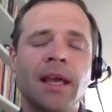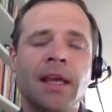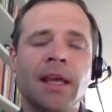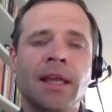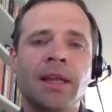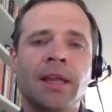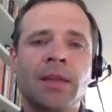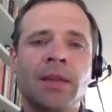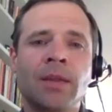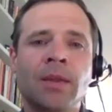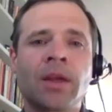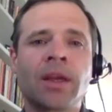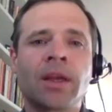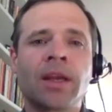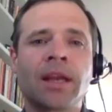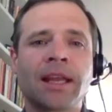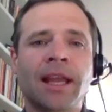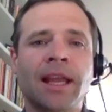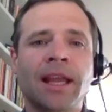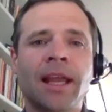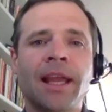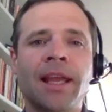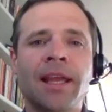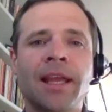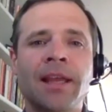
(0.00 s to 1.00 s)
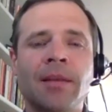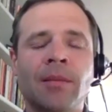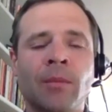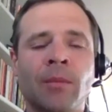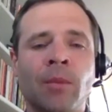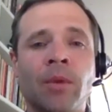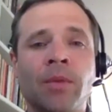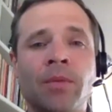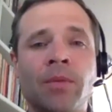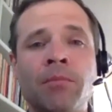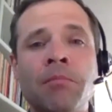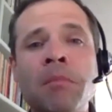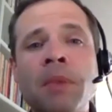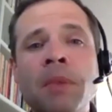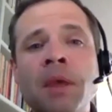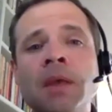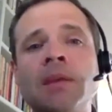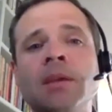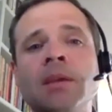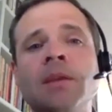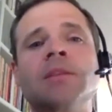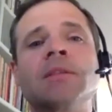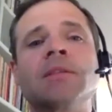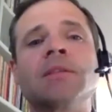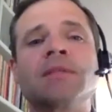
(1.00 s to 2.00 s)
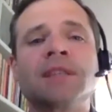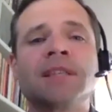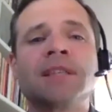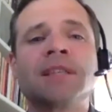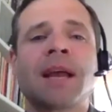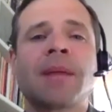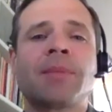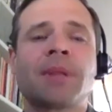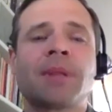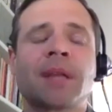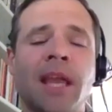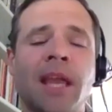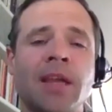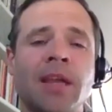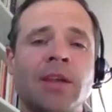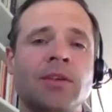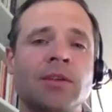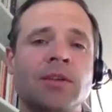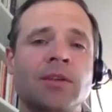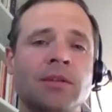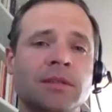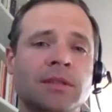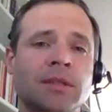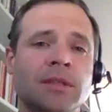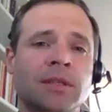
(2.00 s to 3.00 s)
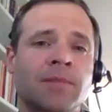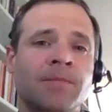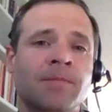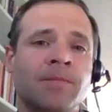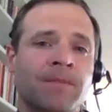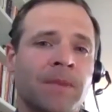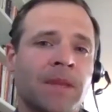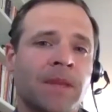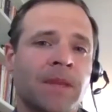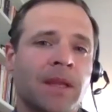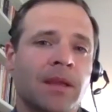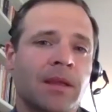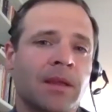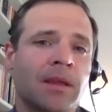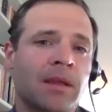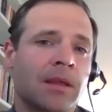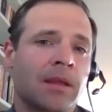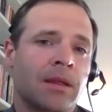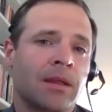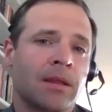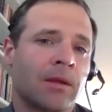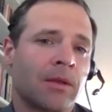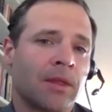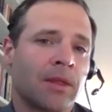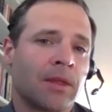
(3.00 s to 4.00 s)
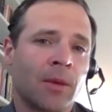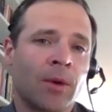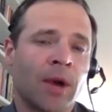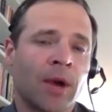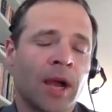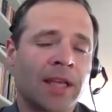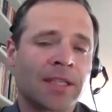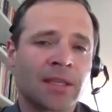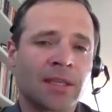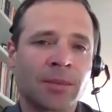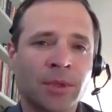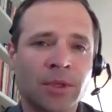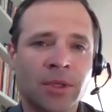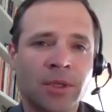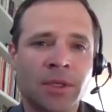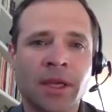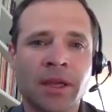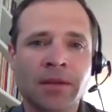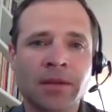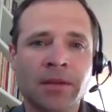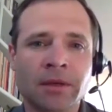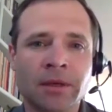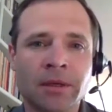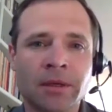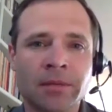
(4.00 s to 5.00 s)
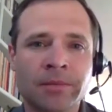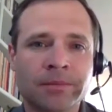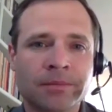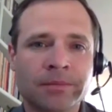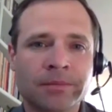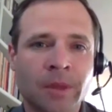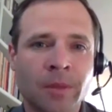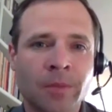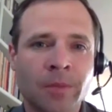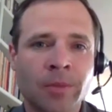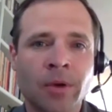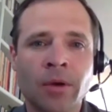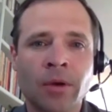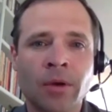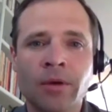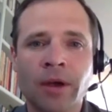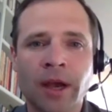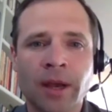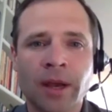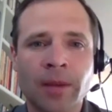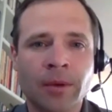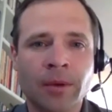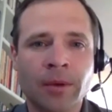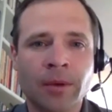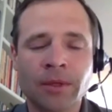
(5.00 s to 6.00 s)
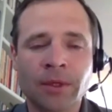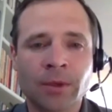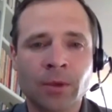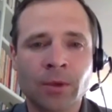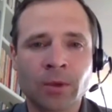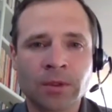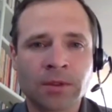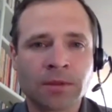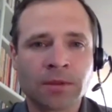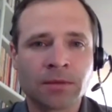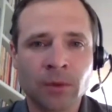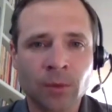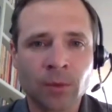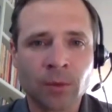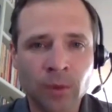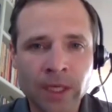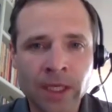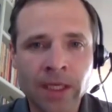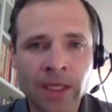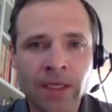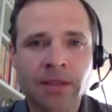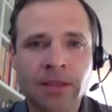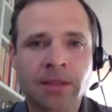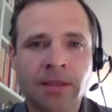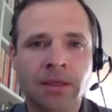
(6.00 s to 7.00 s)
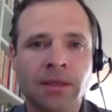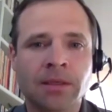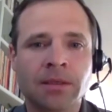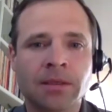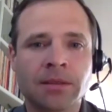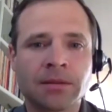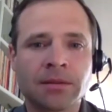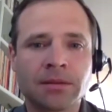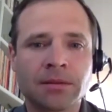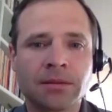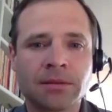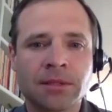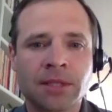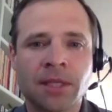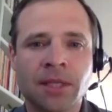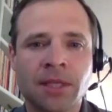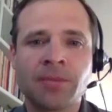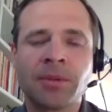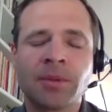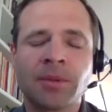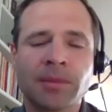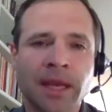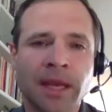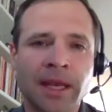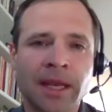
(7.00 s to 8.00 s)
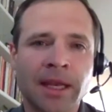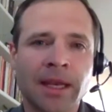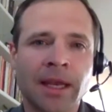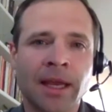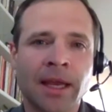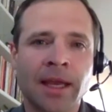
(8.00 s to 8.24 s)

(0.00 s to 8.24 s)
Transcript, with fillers: they're getting hit with millions of these applications, and uh, you know they were asked to put together a, a program over the course of a week to to implement it.